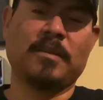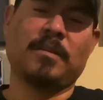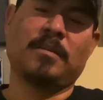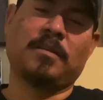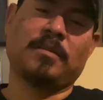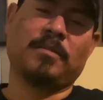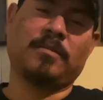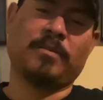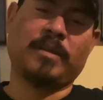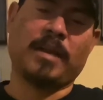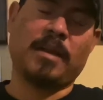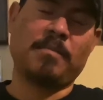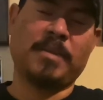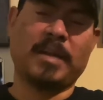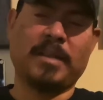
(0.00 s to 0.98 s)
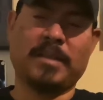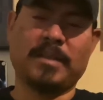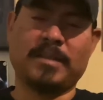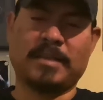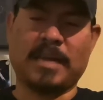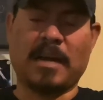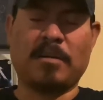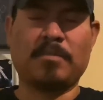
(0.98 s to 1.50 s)
So yeah, man, this
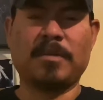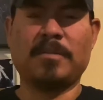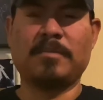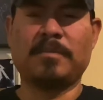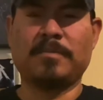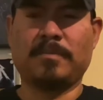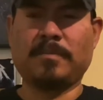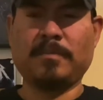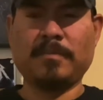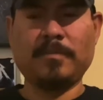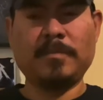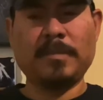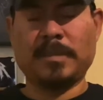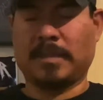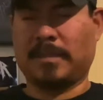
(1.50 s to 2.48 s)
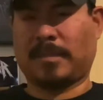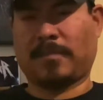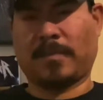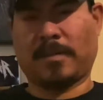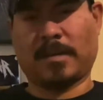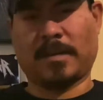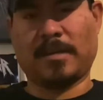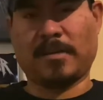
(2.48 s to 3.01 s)
album is
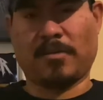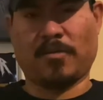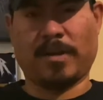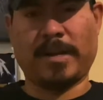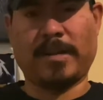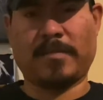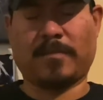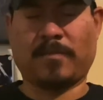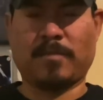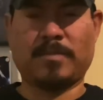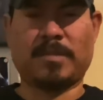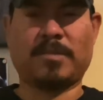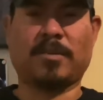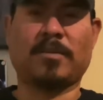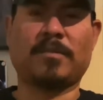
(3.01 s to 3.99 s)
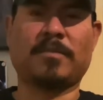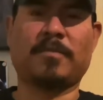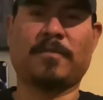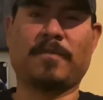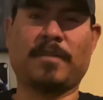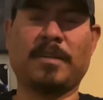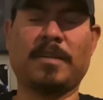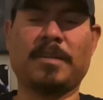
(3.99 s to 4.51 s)
fucking great from start to
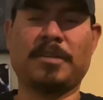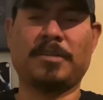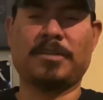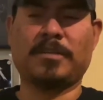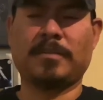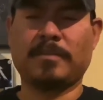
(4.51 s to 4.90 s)
finish.